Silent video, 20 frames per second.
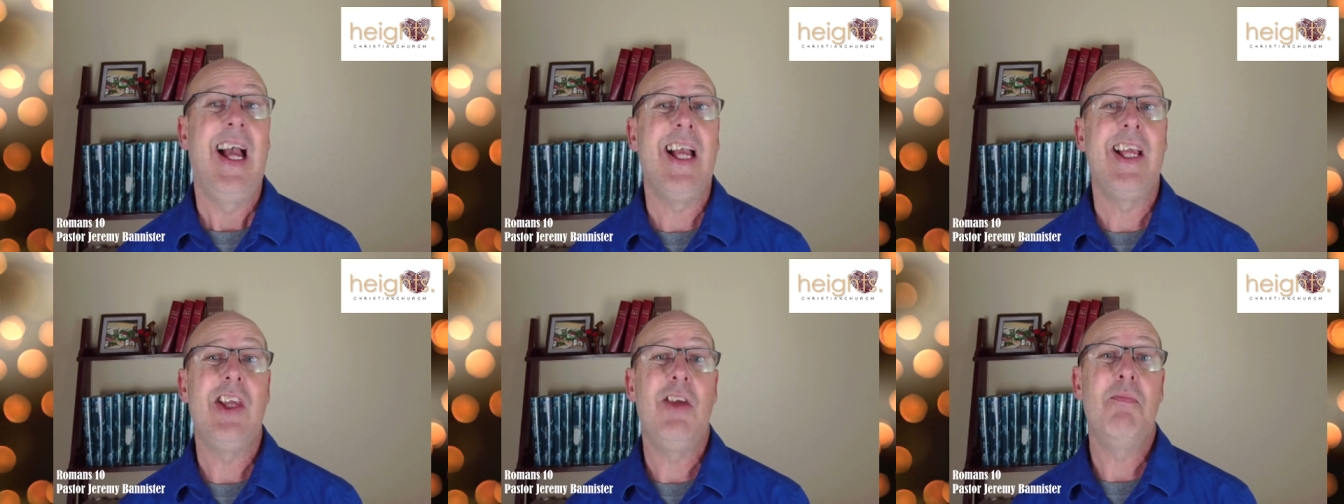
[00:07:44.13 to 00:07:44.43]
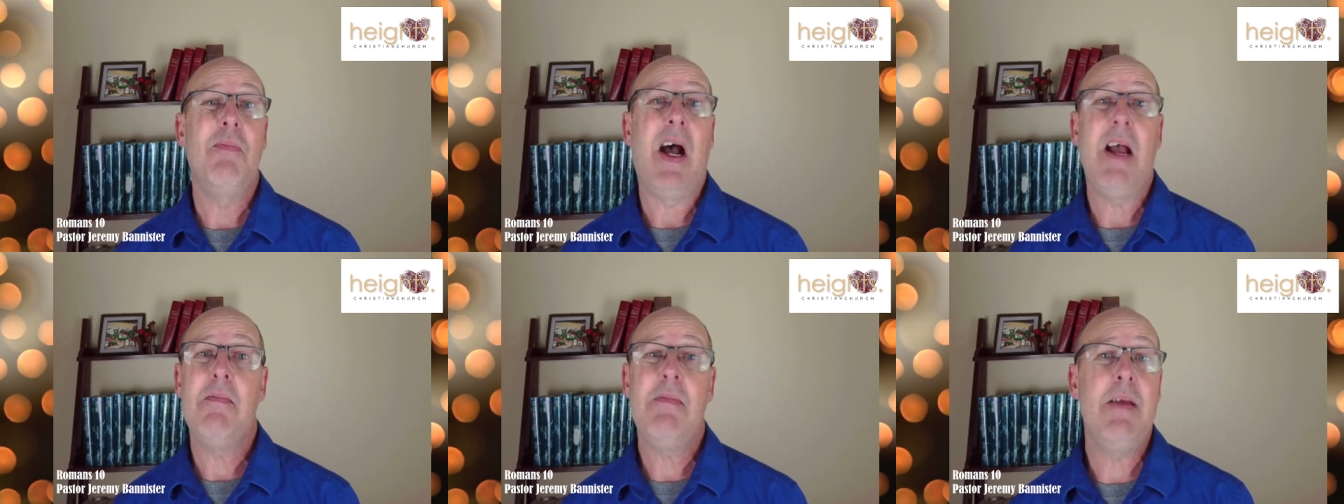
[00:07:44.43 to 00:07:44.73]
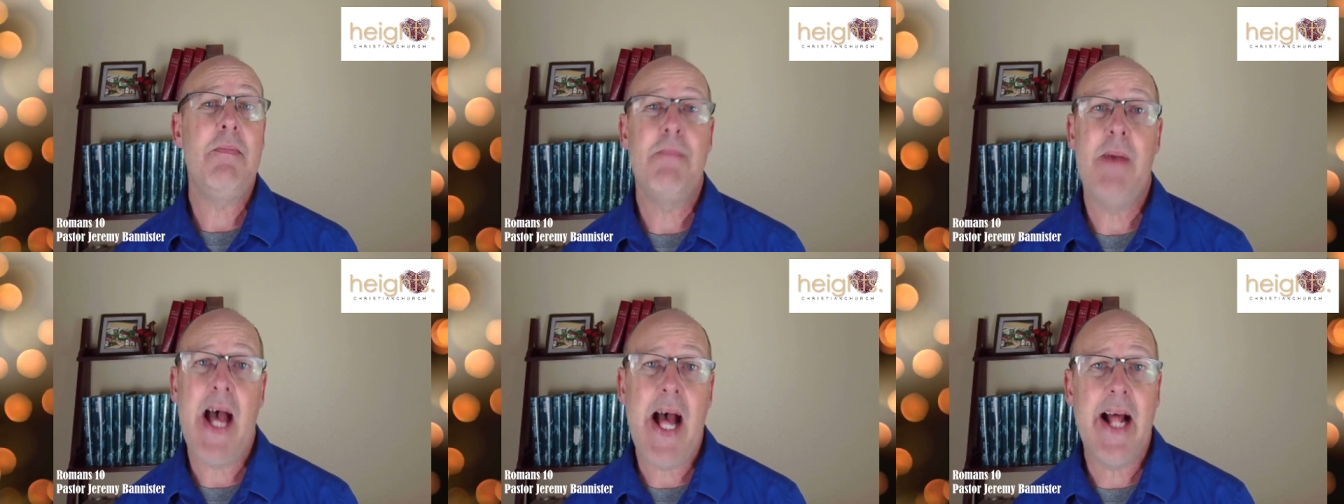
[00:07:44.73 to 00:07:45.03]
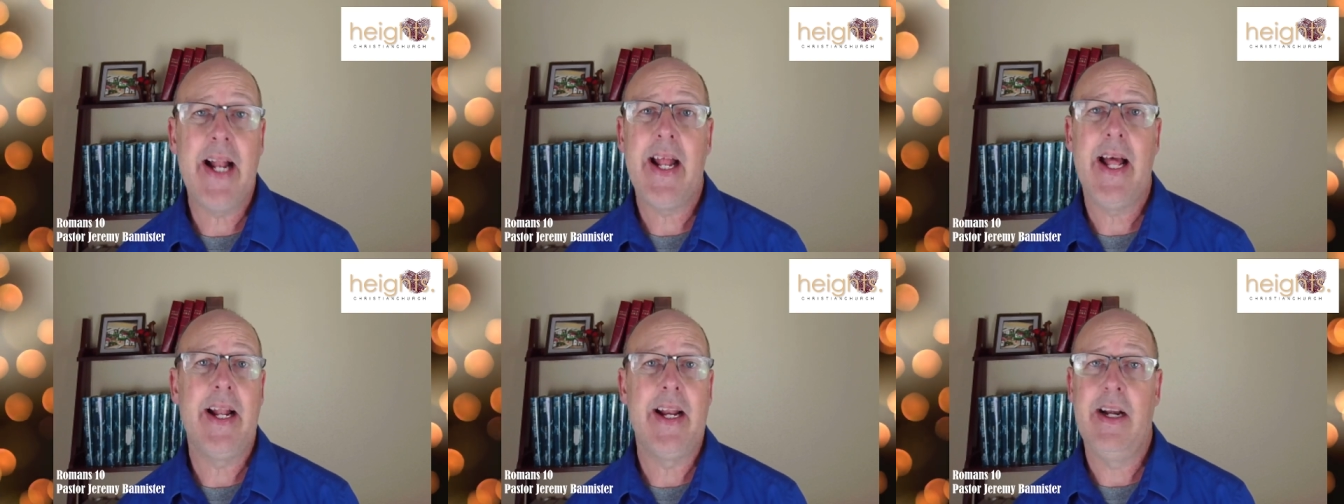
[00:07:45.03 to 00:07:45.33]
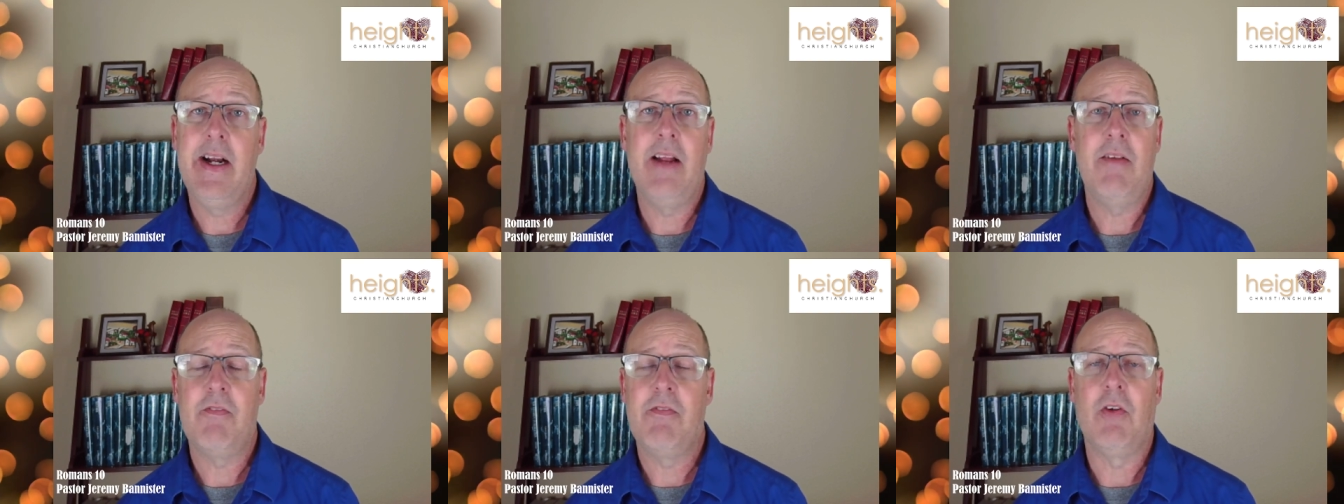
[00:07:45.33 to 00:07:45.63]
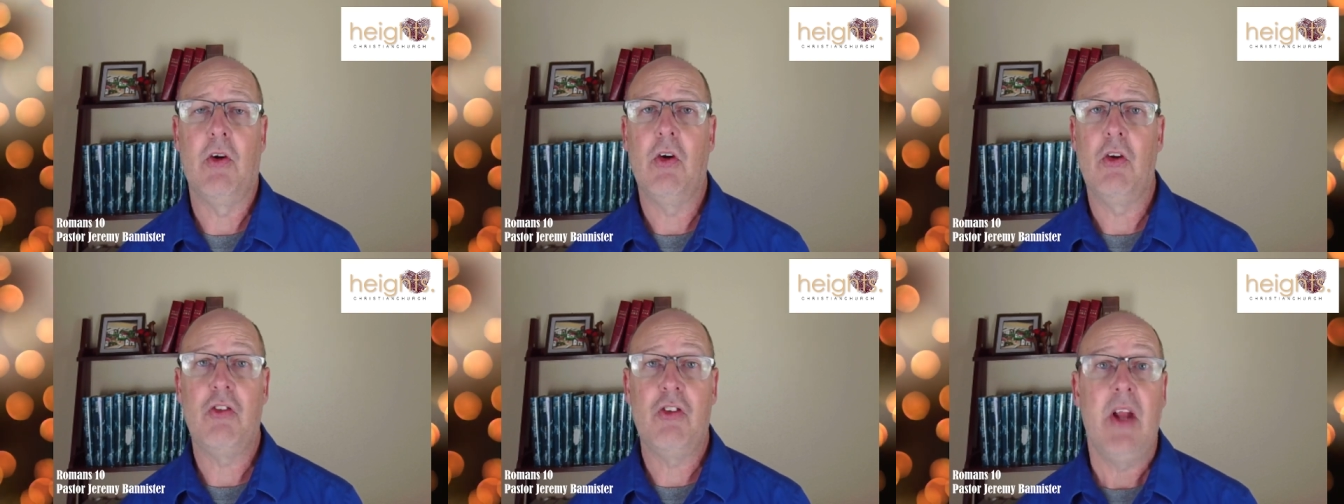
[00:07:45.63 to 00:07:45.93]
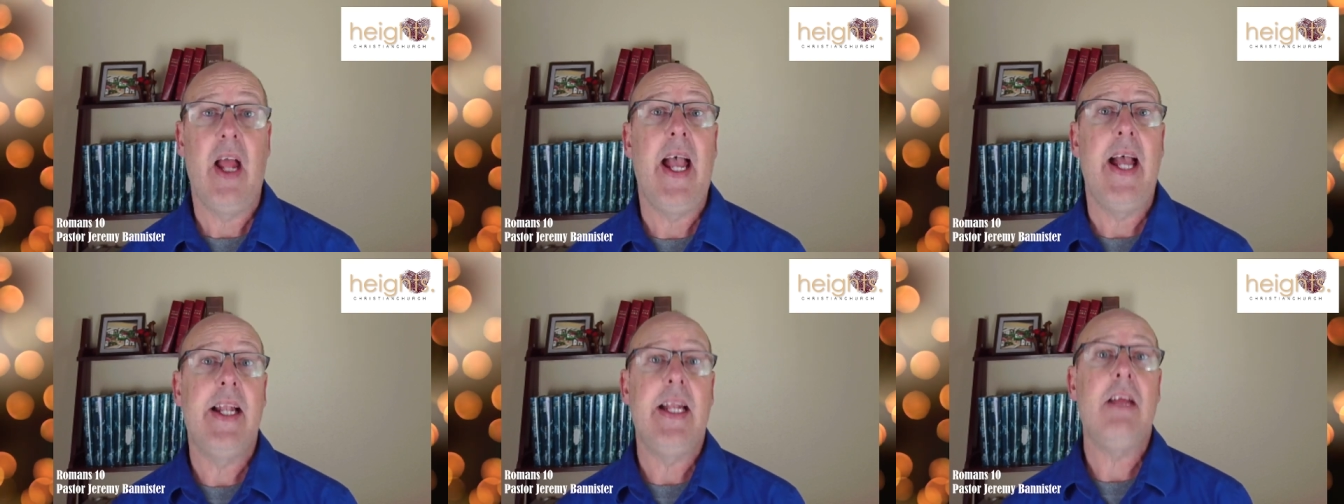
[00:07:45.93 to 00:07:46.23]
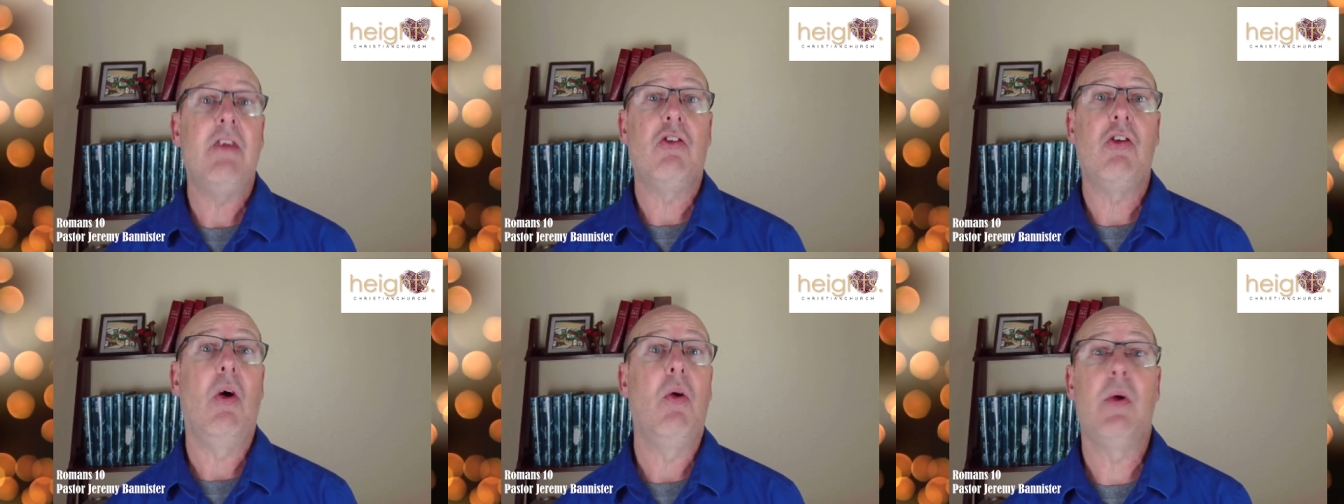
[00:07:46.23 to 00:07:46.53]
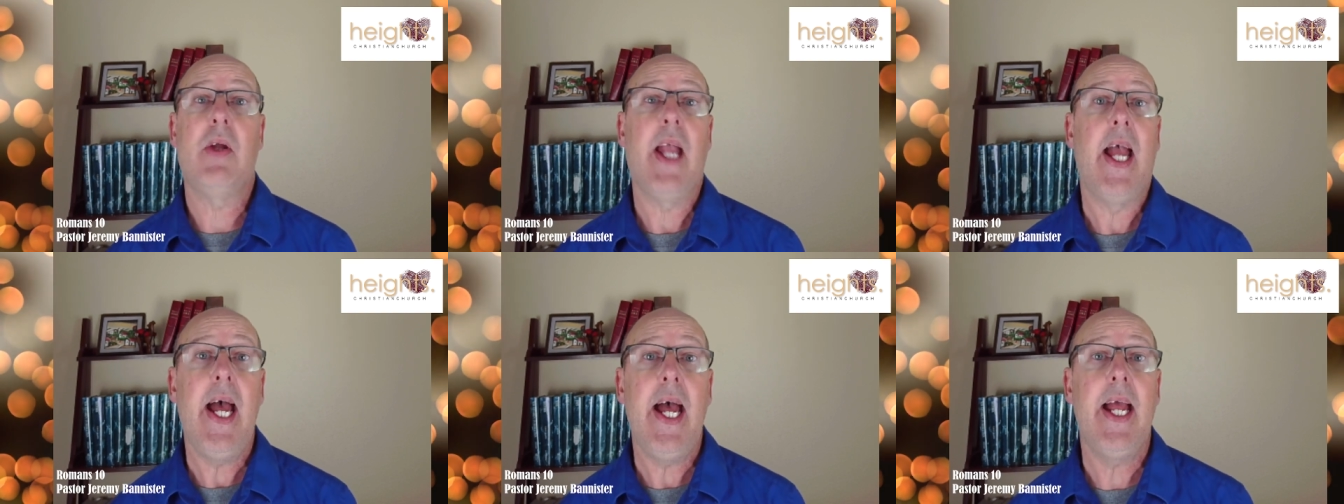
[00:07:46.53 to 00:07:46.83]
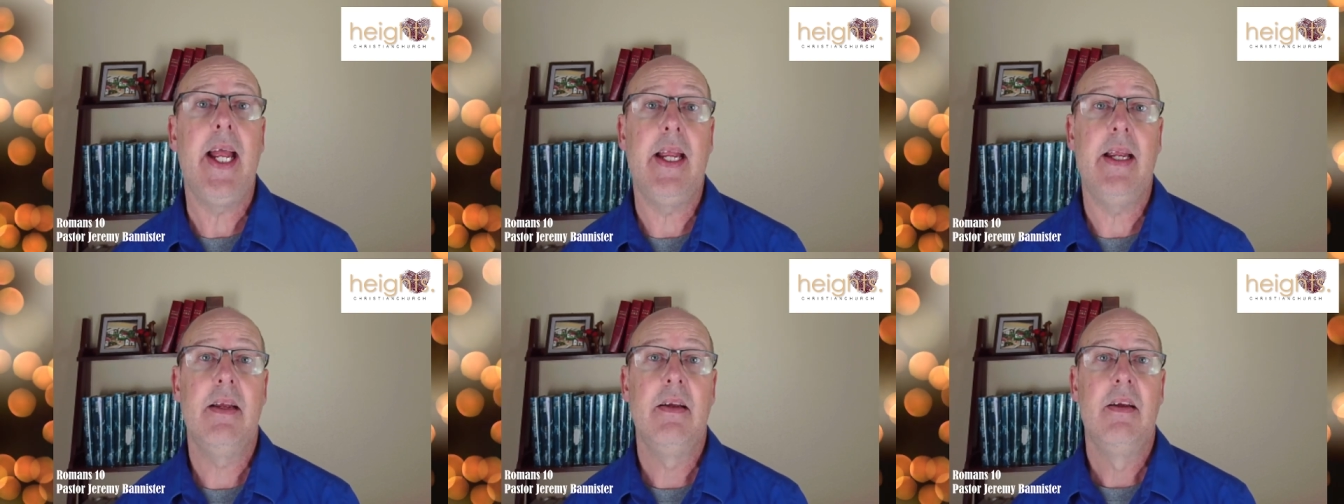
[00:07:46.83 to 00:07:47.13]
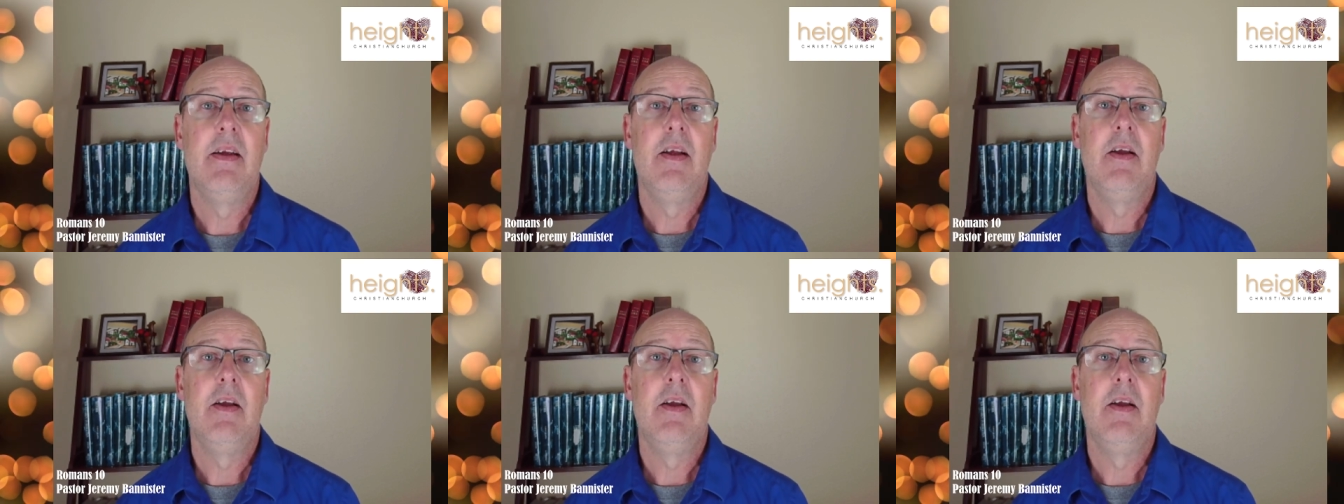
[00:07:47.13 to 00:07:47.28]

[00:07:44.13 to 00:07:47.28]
And you might be bad at it at first, and it's okay.